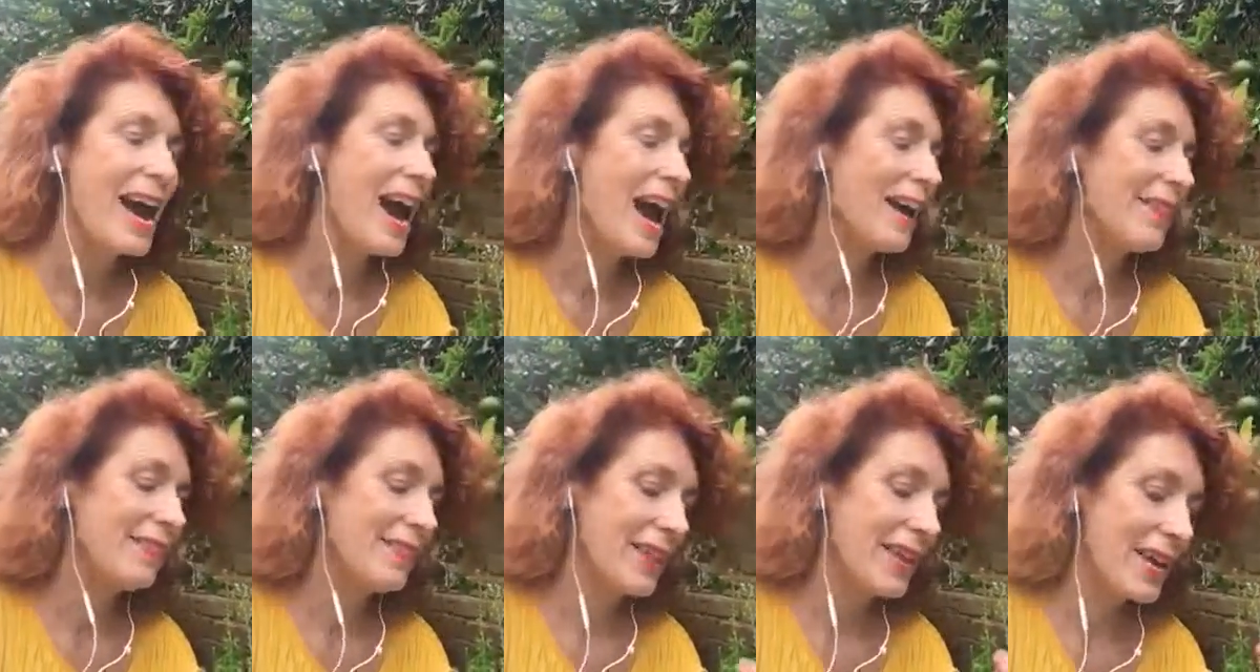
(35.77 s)

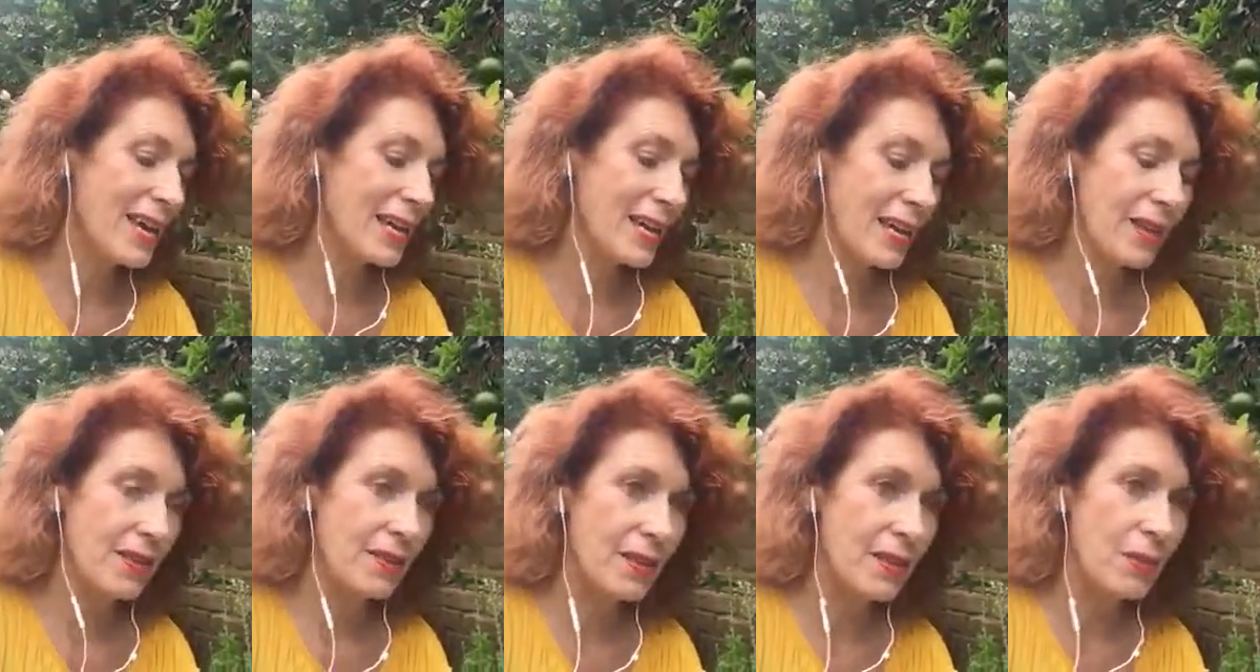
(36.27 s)
And then
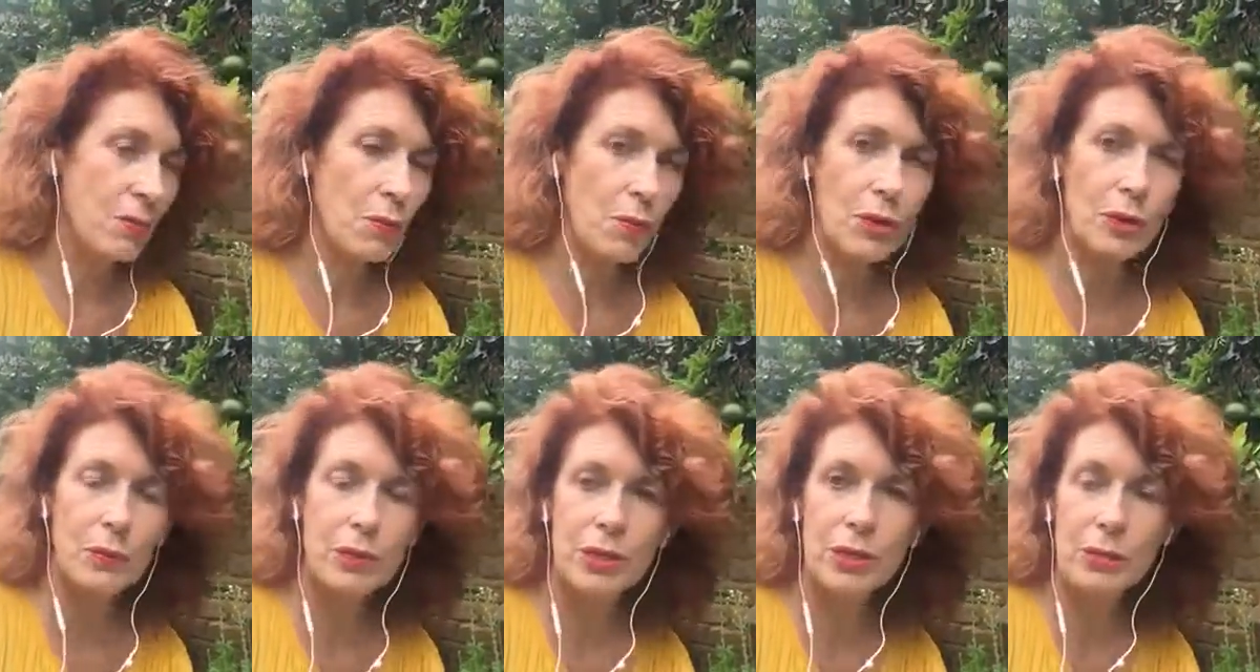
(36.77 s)

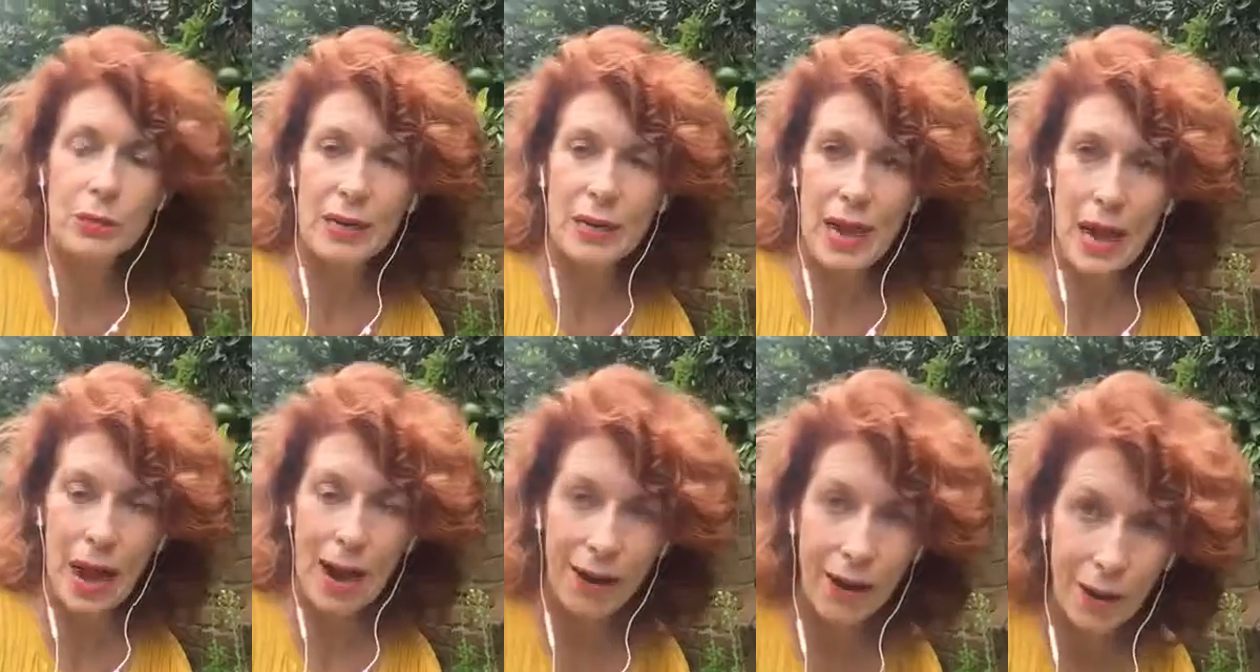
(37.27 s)
what we do in
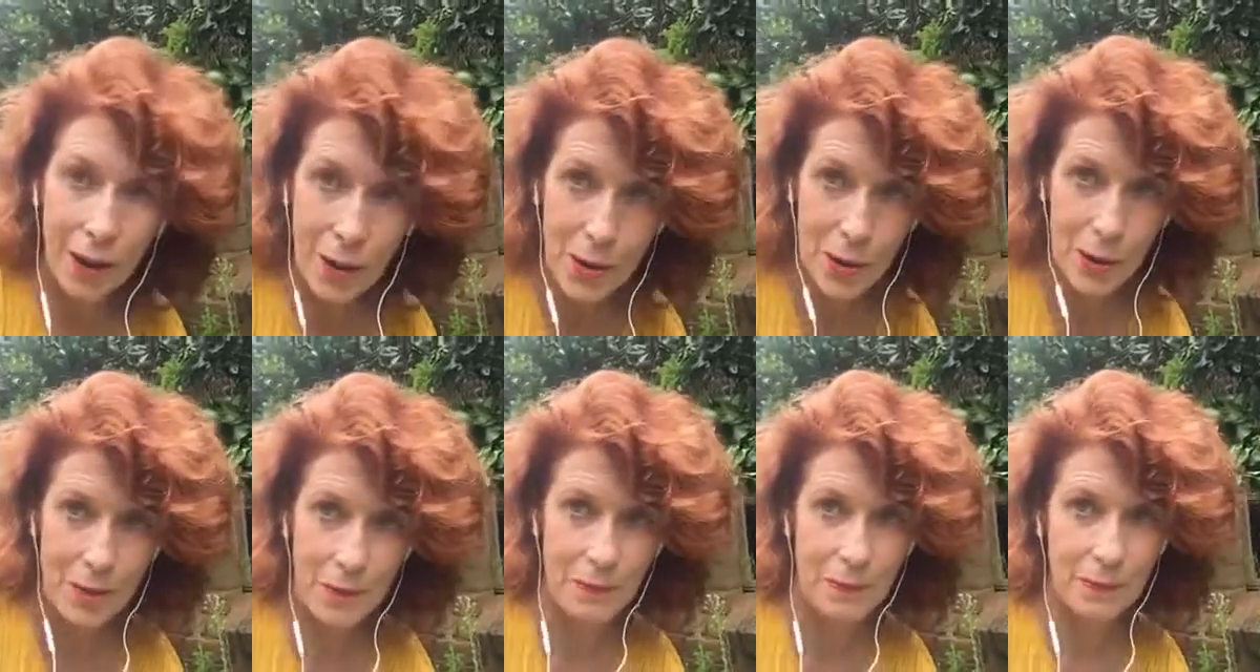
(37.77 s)
our
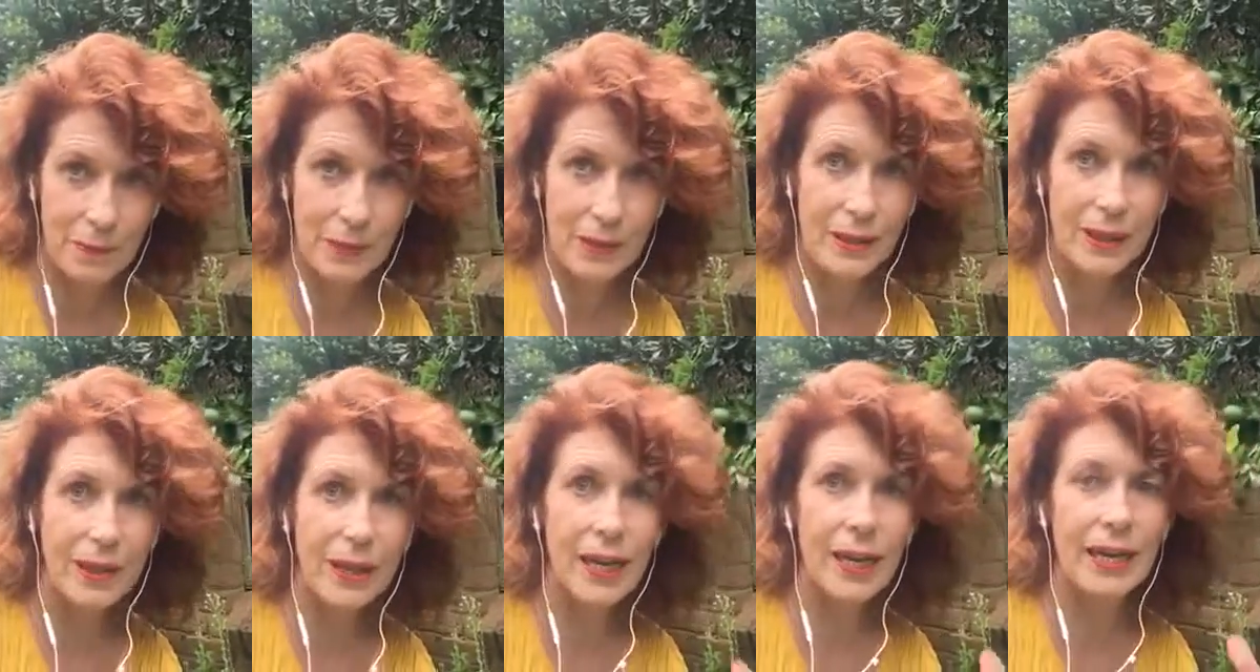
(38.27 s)
home,
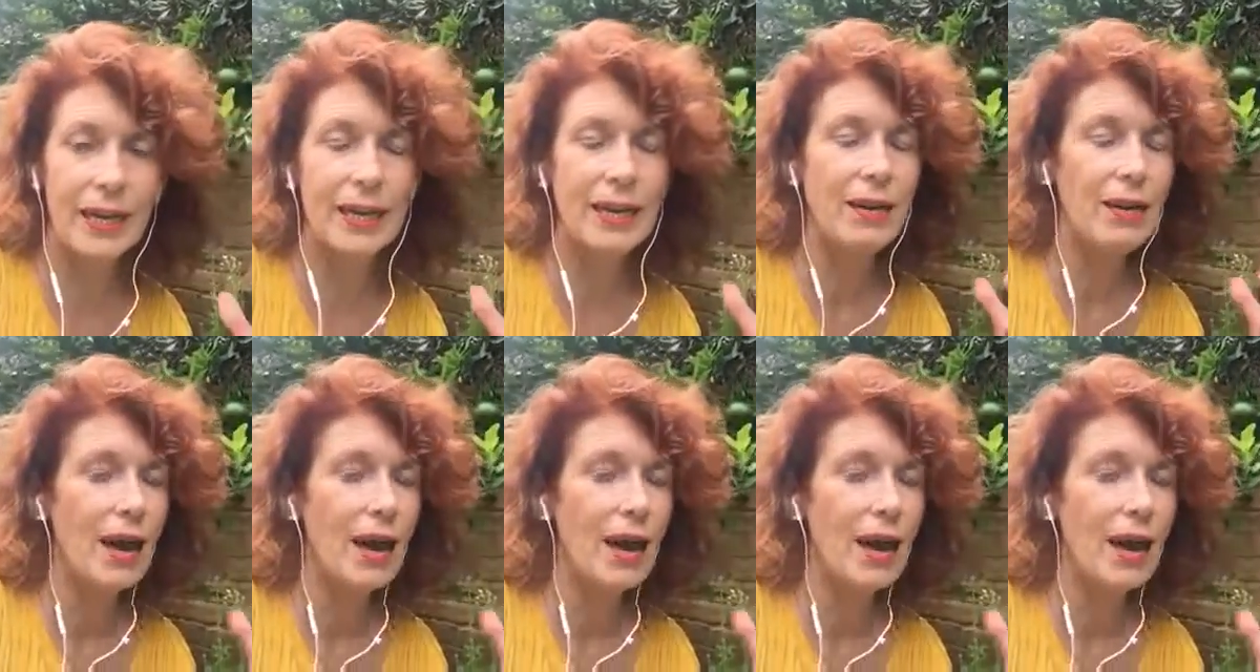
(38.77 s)
like,